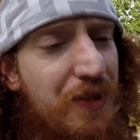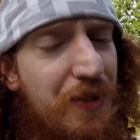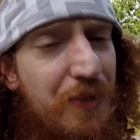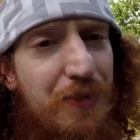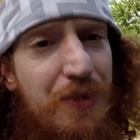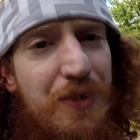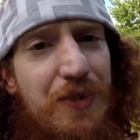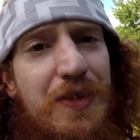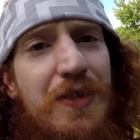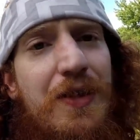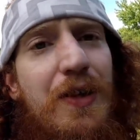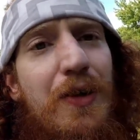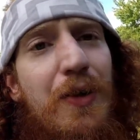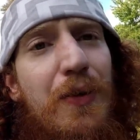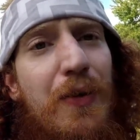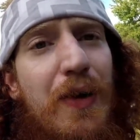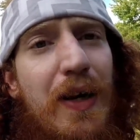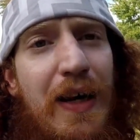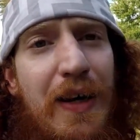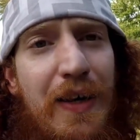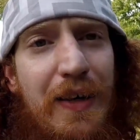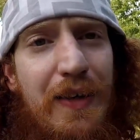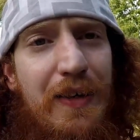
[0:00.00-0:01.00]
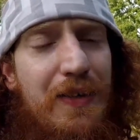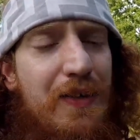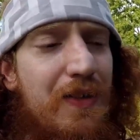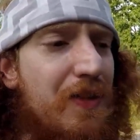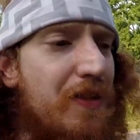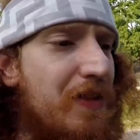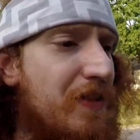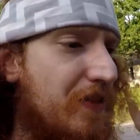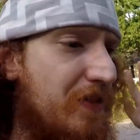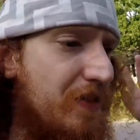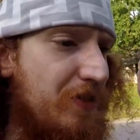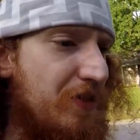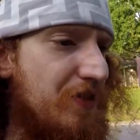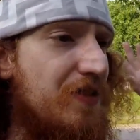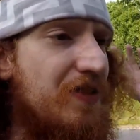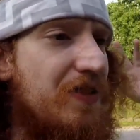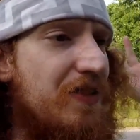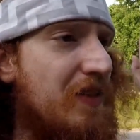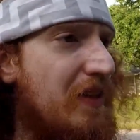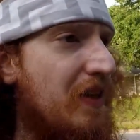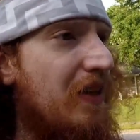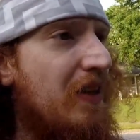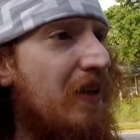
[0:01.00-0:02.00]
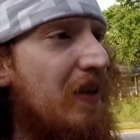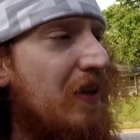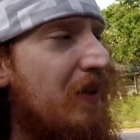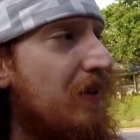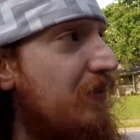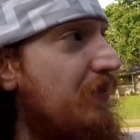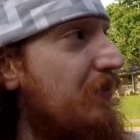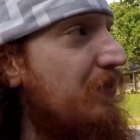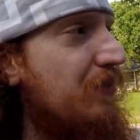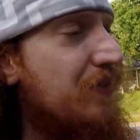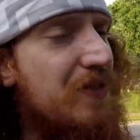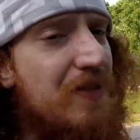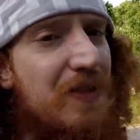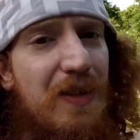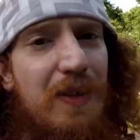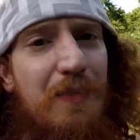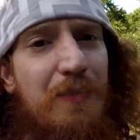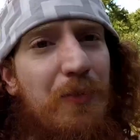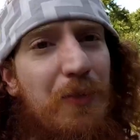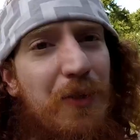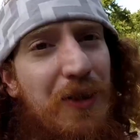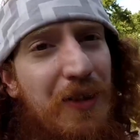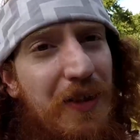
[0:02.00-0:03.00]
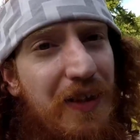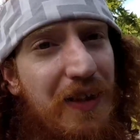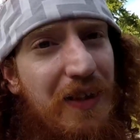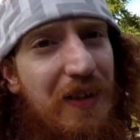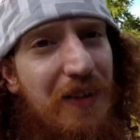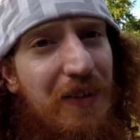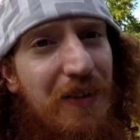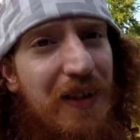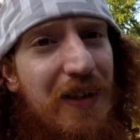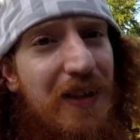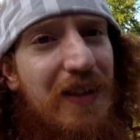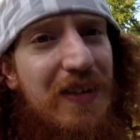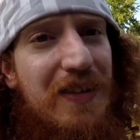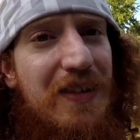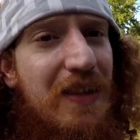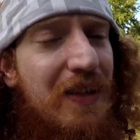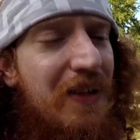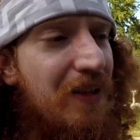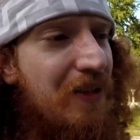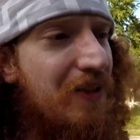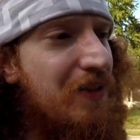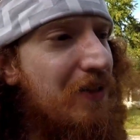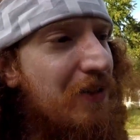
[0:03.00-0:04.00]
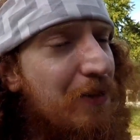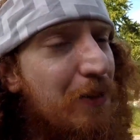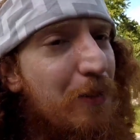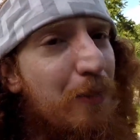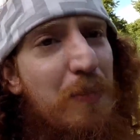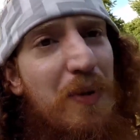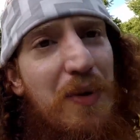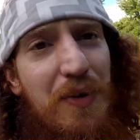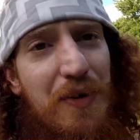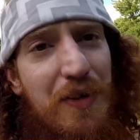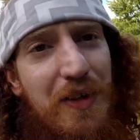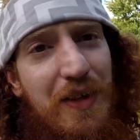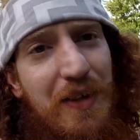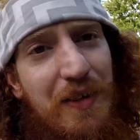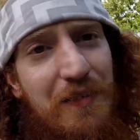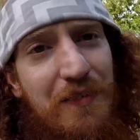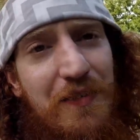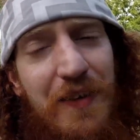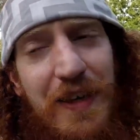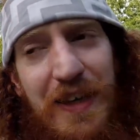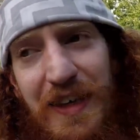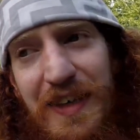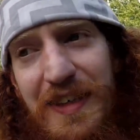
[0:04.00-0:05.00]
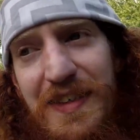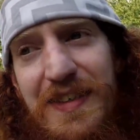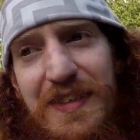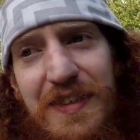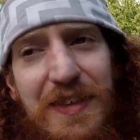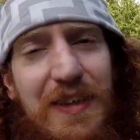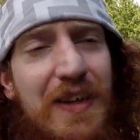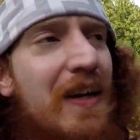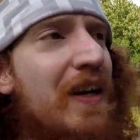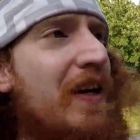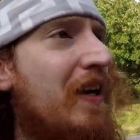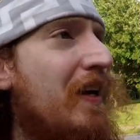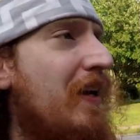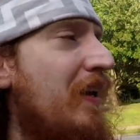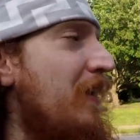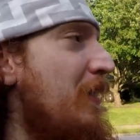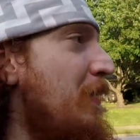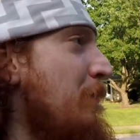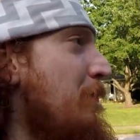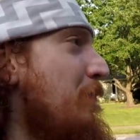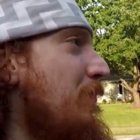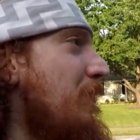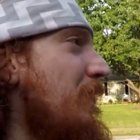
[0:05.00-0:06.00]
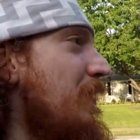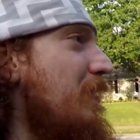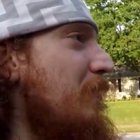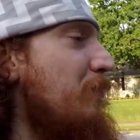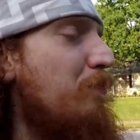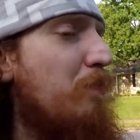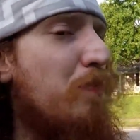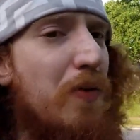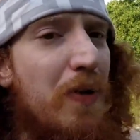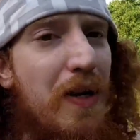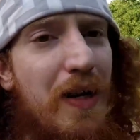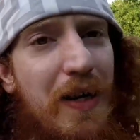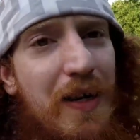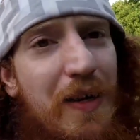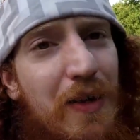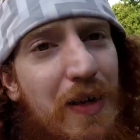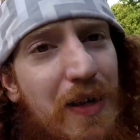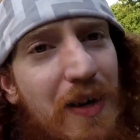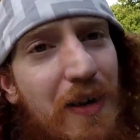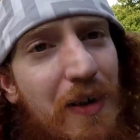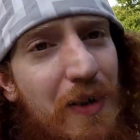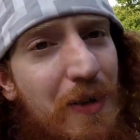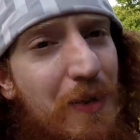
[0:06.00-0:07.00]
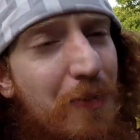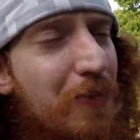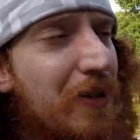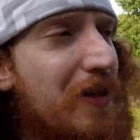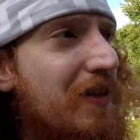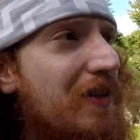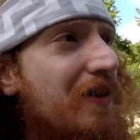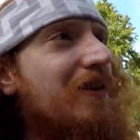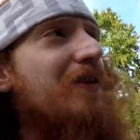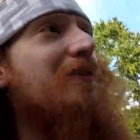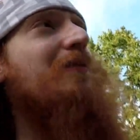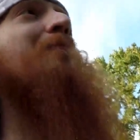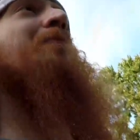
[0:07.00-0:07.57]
Don't just go at it just doing something willy-nilly. That's how you throw a board at your face or break a car window.